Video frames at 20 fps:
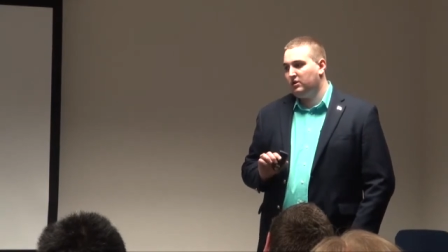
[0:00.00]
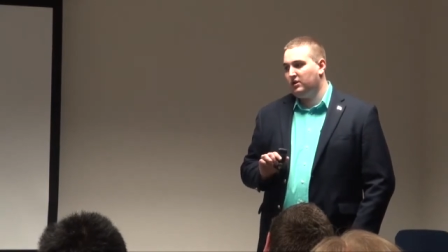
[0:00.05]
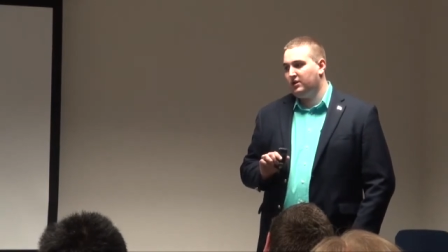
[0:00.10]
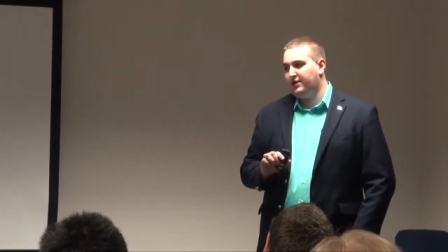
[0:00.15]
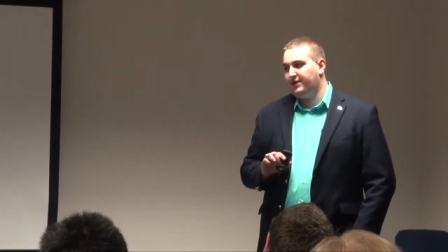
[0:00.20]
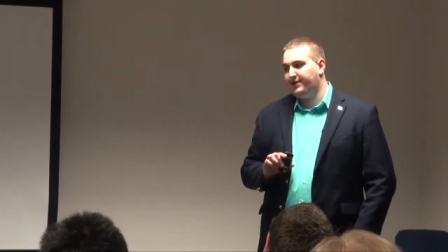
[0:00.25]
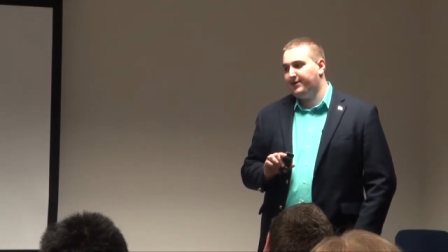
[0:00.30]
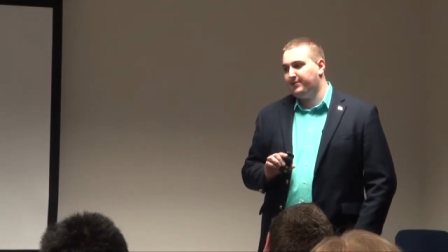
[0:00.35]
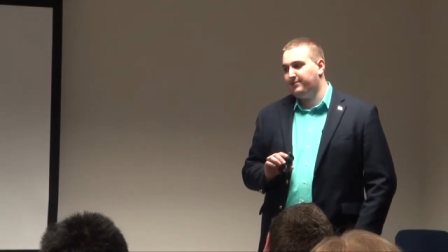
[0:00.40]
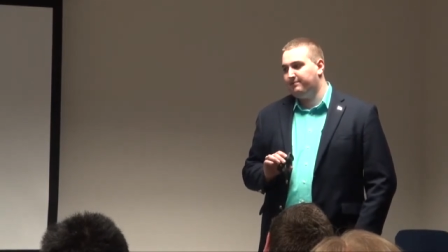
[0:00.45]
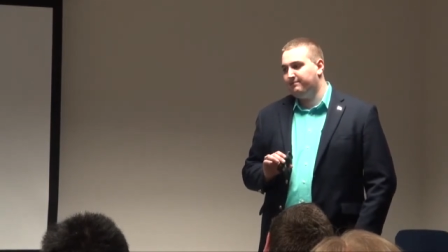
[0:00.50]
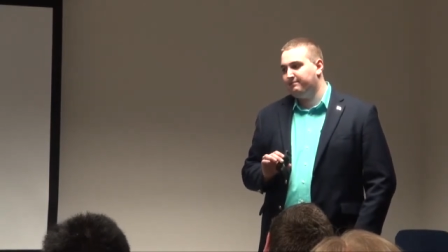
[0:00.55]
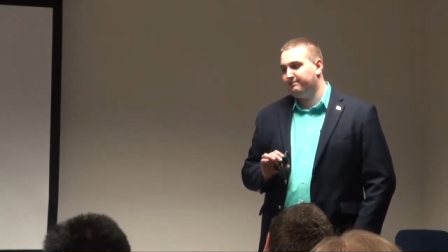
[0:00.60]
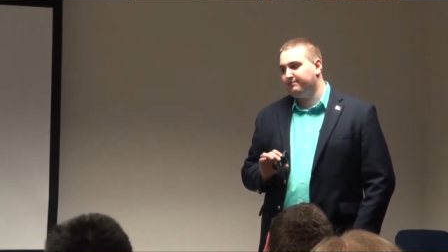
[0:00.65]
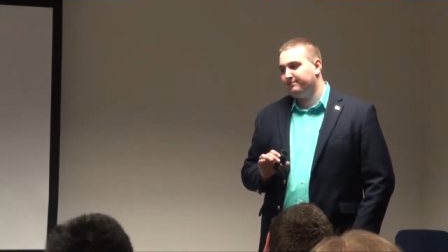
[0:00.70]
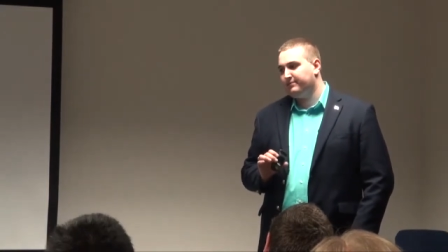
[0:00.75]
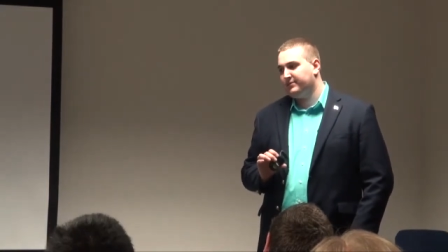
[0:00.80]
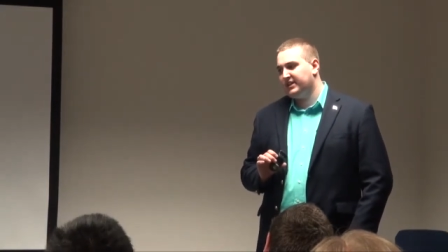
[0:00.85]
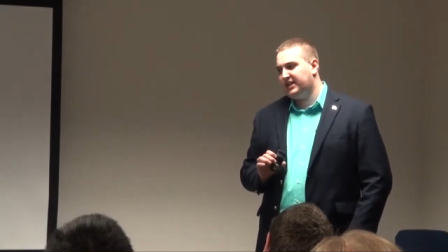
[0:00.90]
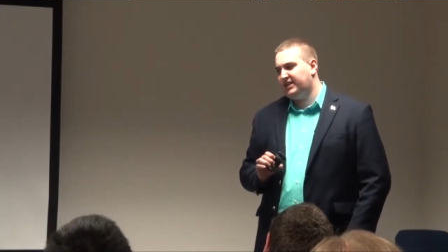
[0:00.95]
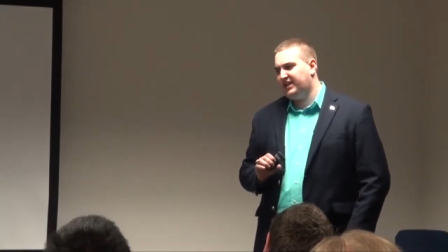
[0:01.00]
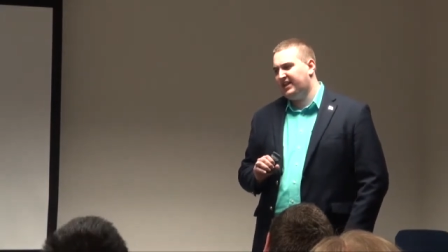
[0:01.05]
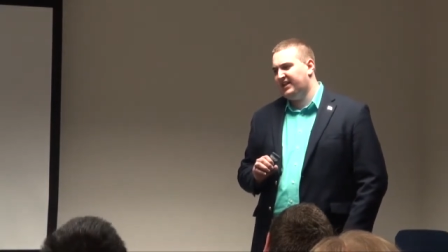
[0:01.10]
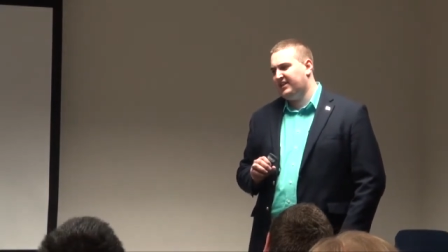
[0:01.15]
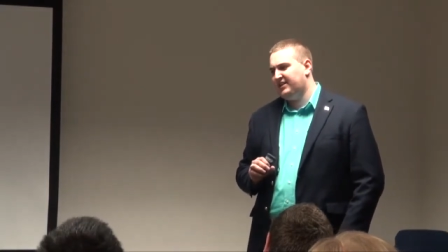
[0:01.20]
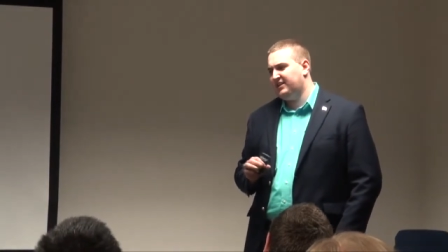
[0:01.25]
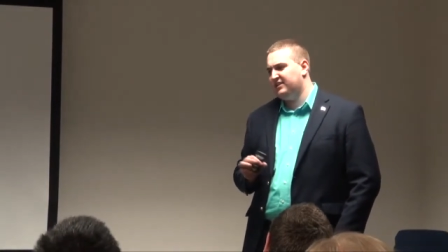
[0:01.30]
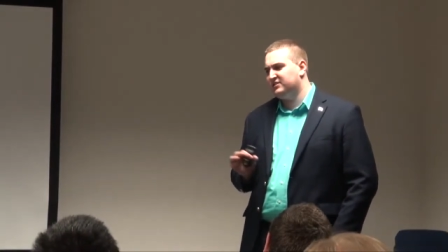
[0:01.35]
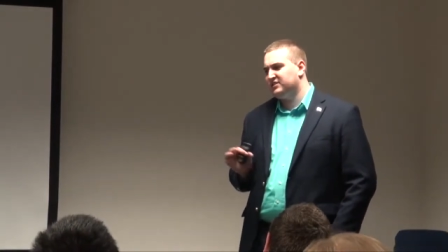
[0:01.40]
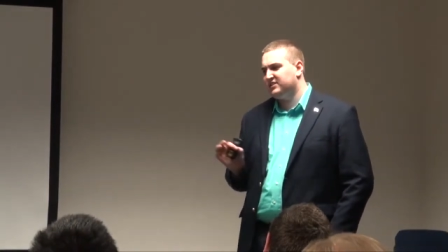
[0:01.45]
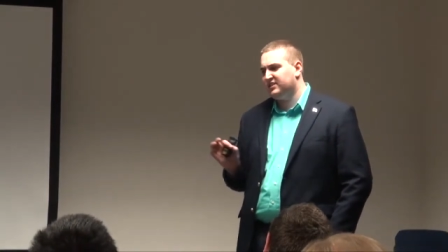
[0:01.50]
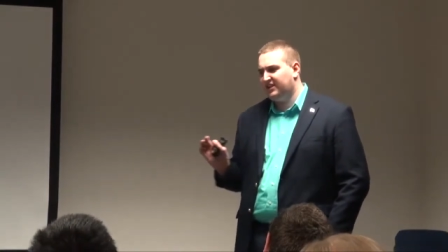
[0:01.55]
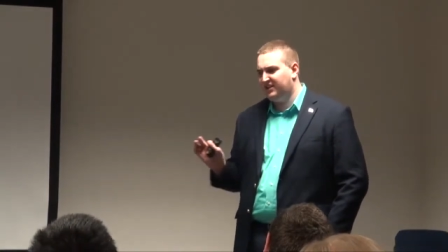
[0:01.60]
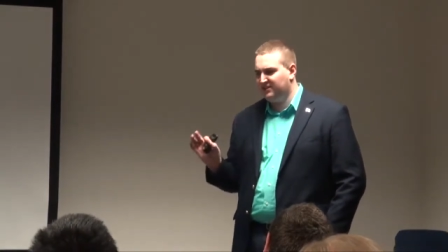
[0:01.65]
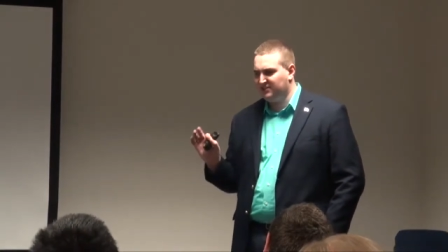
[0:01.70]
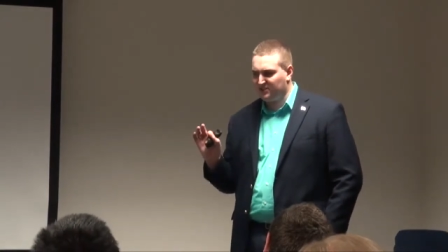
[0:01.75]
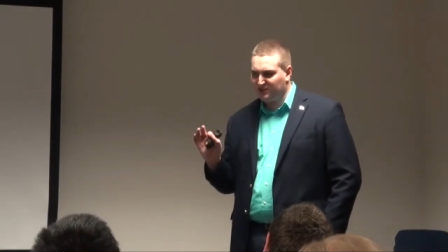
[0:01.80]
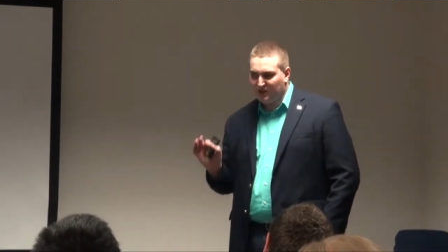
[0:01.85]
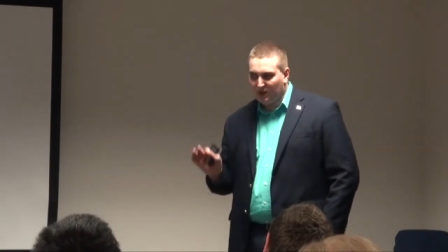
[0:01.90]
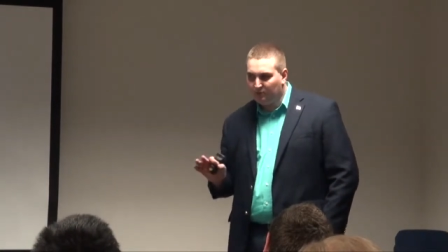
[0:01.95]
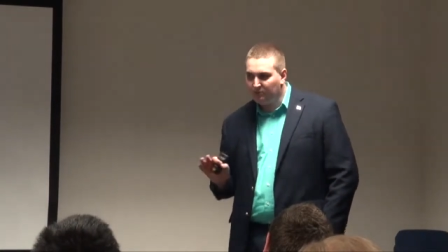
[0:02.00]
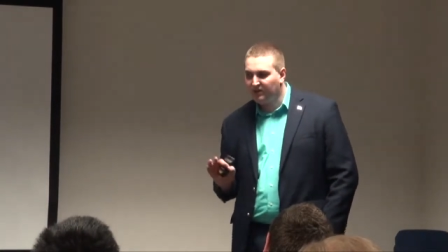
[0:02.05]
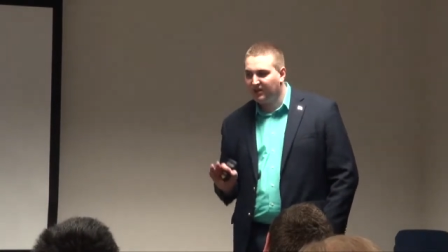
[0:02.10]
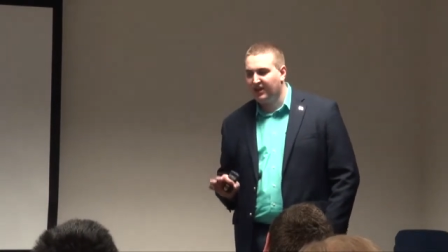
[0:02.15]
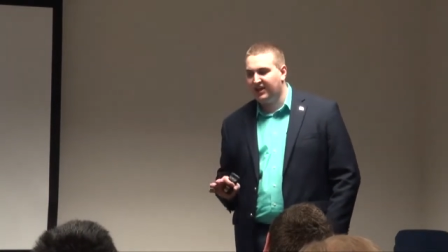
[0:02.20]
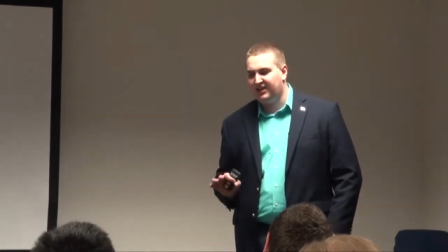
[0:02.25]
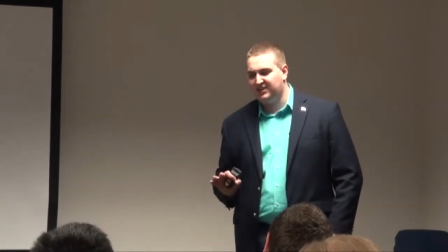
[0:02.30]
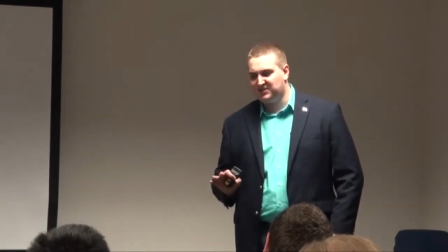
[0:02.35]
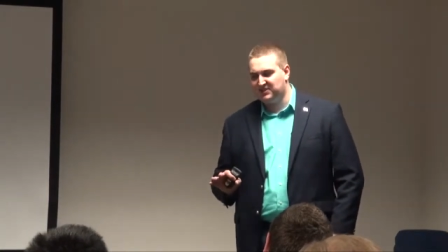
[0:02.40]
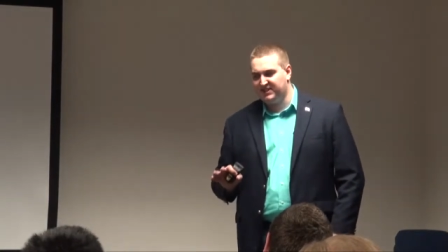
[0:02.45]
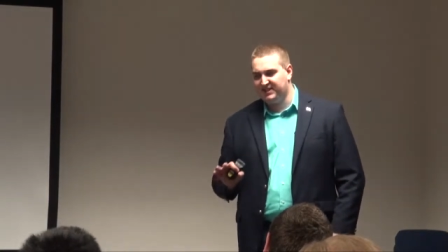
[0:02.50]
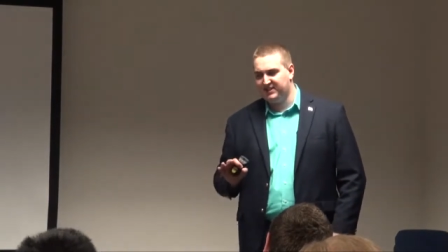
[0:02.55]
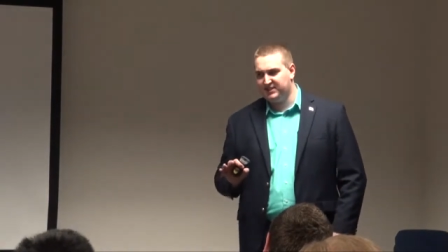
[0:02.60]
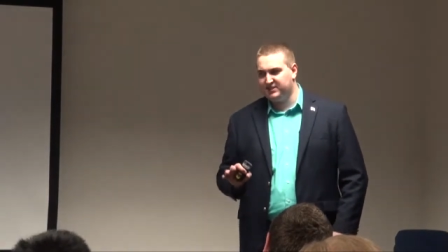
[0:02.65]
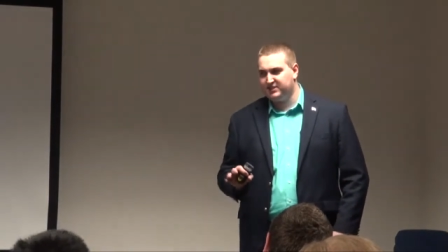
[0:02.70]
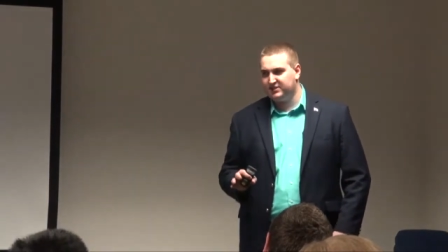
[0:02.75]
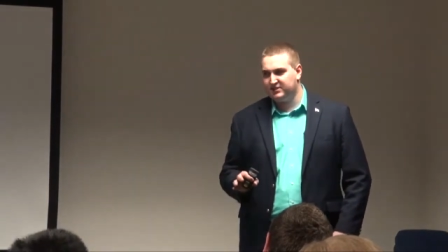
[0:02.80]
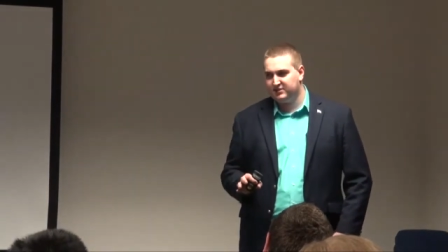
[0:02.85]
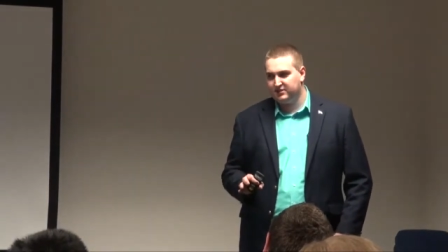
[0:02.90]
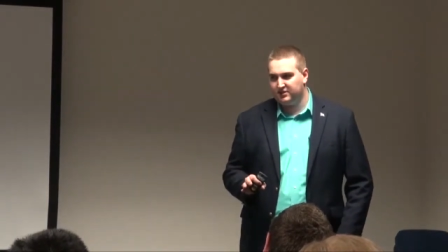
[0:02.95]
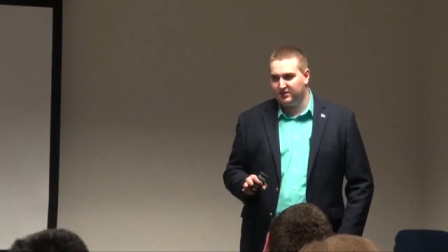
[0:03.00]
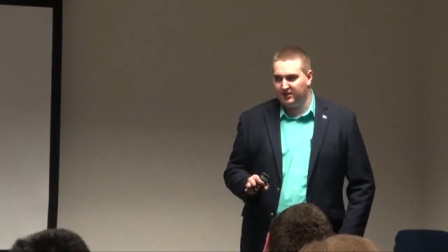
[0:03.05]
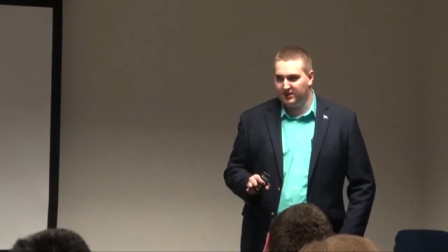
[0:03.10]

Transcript: Um, and in some cases,